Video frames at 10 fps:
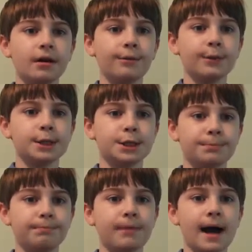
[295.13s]
which
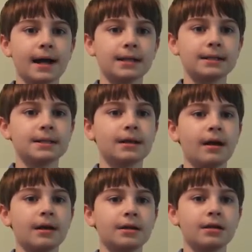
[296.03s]
binds
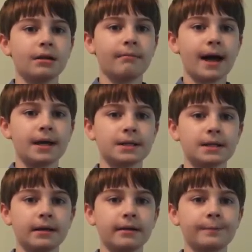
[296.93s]
to the
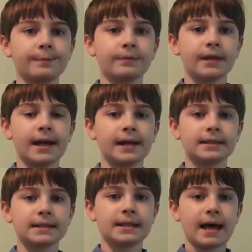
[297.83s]
myosin as
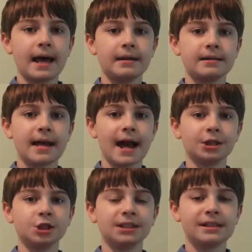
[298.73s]
its head
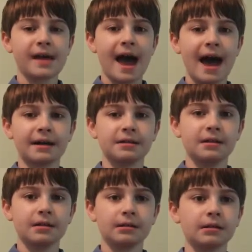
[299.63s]
attaches to the
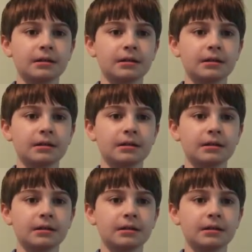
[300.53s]
actin.